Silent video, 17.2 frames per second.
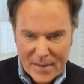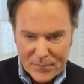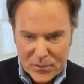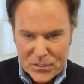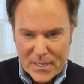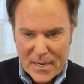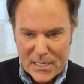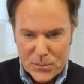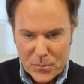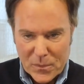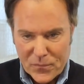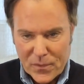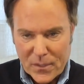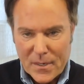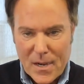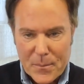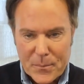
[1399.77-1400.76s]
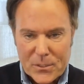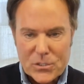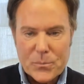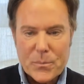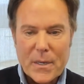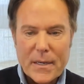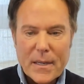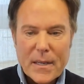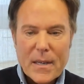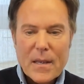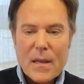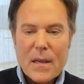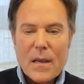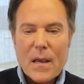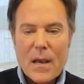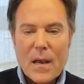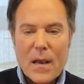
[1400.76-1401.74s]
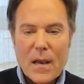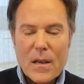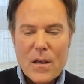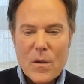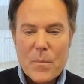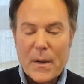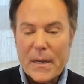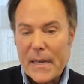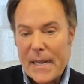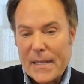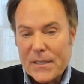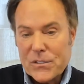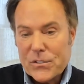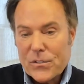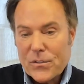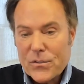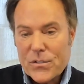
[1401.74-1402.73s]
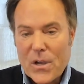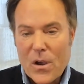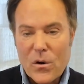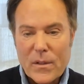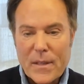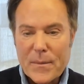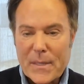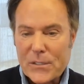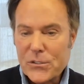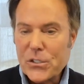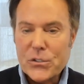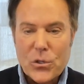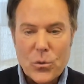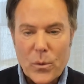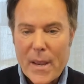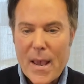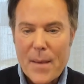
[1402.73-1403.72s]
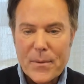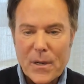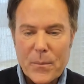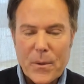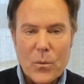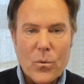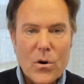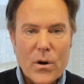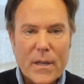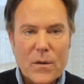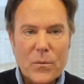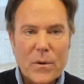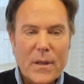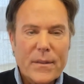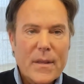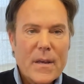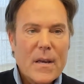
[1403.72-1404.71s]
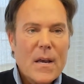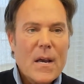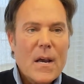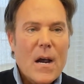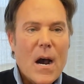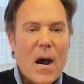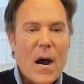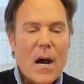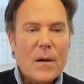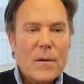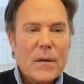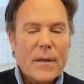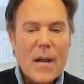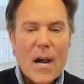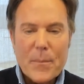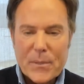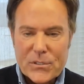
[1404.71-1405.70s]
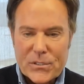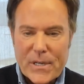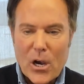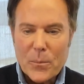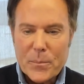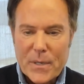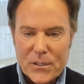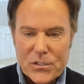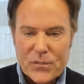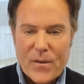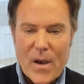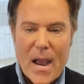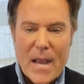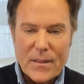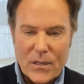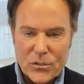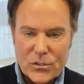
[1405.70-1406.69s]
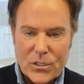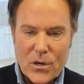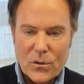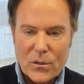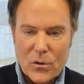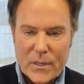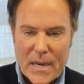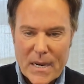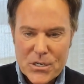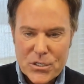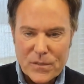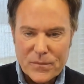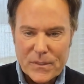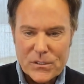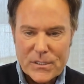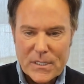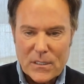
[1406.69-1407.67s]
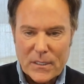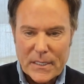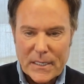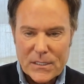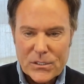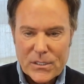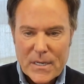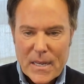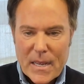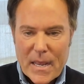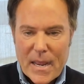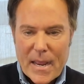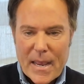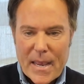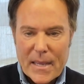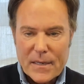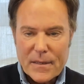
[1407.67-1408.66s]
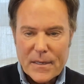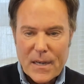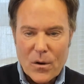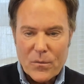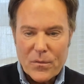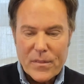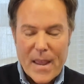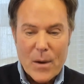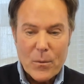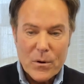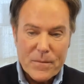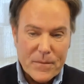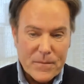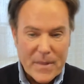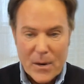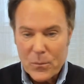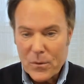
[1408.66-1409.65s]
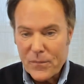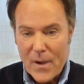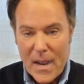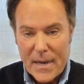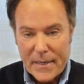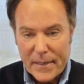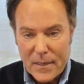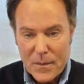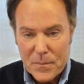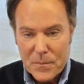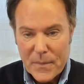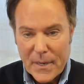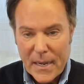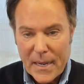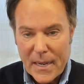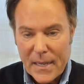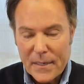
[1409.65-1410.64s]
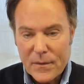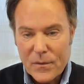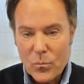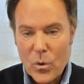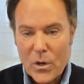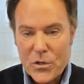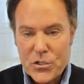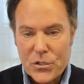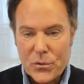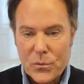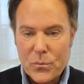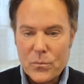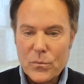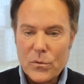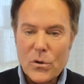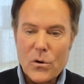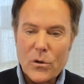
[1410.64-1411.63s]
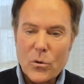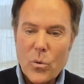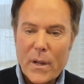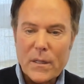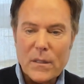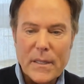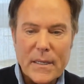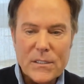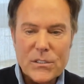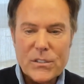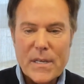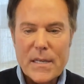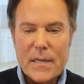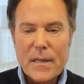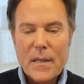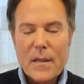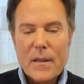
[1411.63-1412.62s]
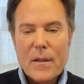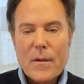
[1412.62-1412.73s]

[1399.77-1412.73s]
advertisement for Compass, but uh, but it is. So I mean, that's just who we happen to be working with. Uh, Compass helped us find those co-location facilities, and you know they were they were finding them. And what you learn quickly is that